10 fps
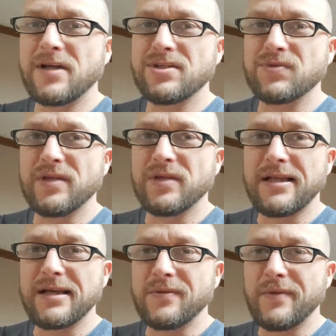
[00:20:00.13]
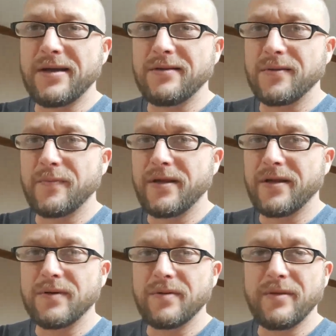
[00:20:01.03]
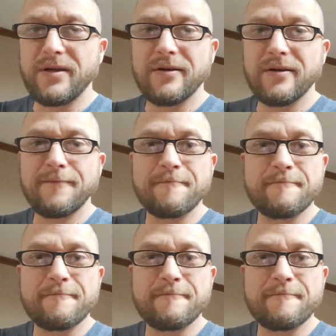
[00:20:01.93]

I just really like the way I look better with a beard.